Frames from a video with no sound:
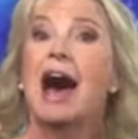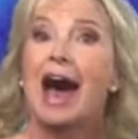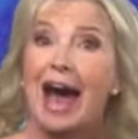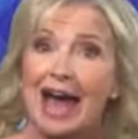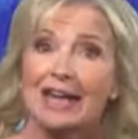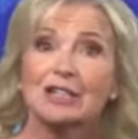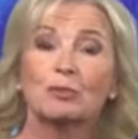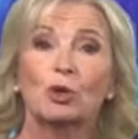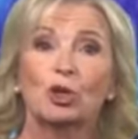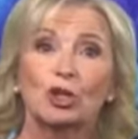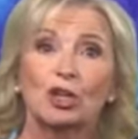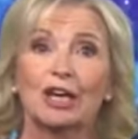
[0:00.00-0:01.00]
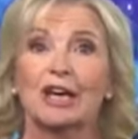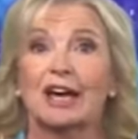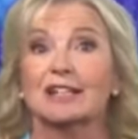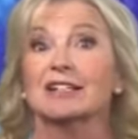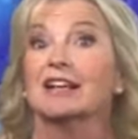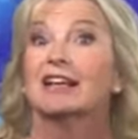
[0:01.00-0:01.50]
And we're looking
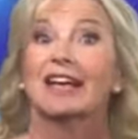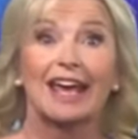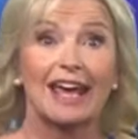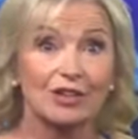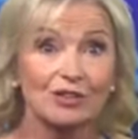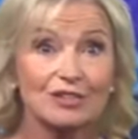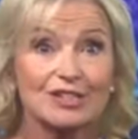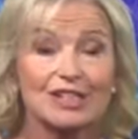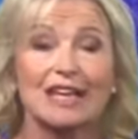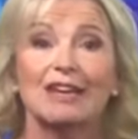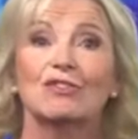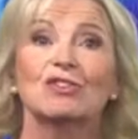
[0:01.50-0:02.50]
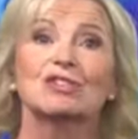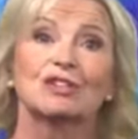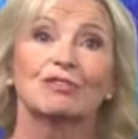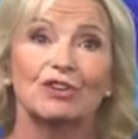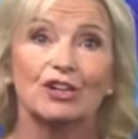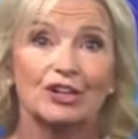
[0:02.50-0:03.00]
at gales, even
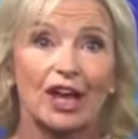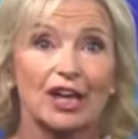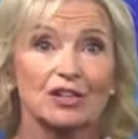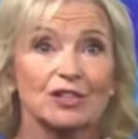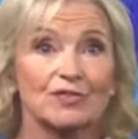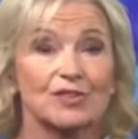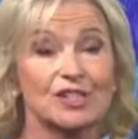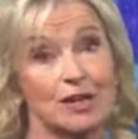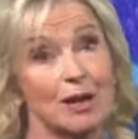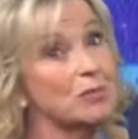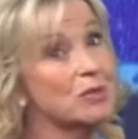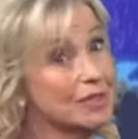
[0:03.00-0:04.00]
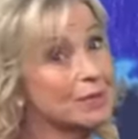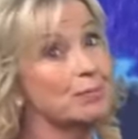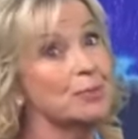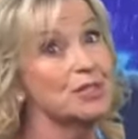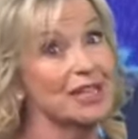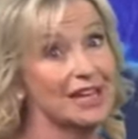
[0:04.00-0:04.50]
severe gales. For some, there's the
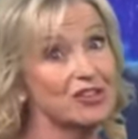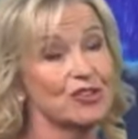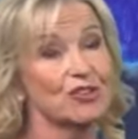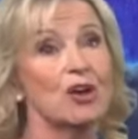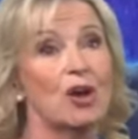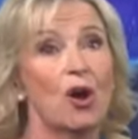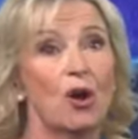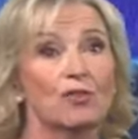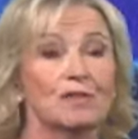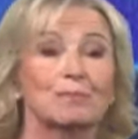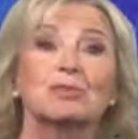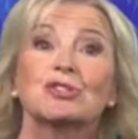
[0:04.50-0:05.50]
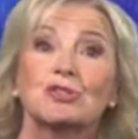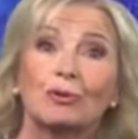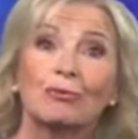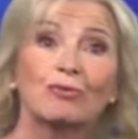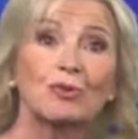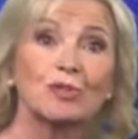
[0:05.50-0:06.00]
potential of some
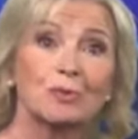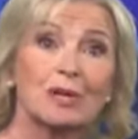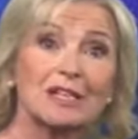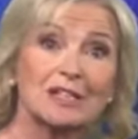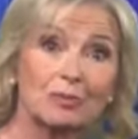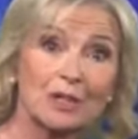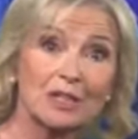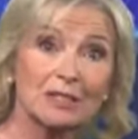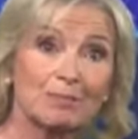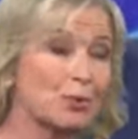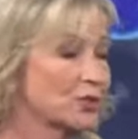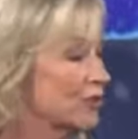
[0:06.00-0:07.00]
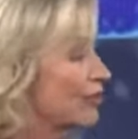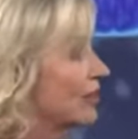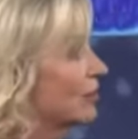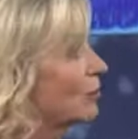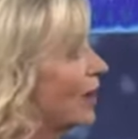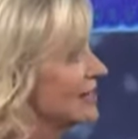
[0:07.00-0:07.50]
storm force winds with exposure in
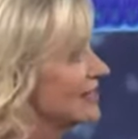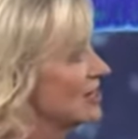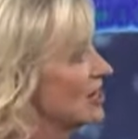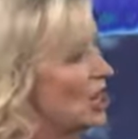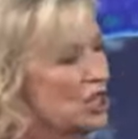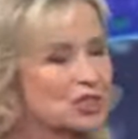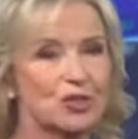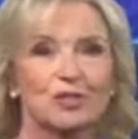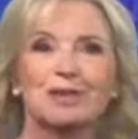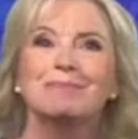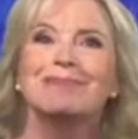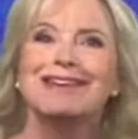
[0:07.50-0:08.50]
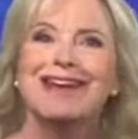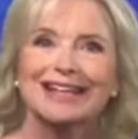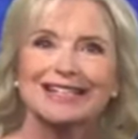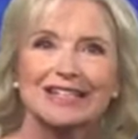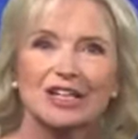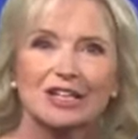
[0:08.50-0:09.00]
the west. So some
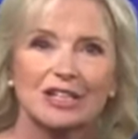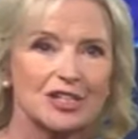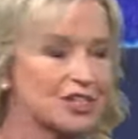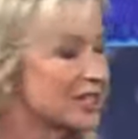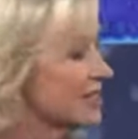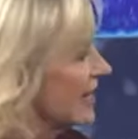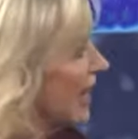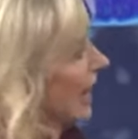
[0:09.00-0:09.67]
nasty conditions.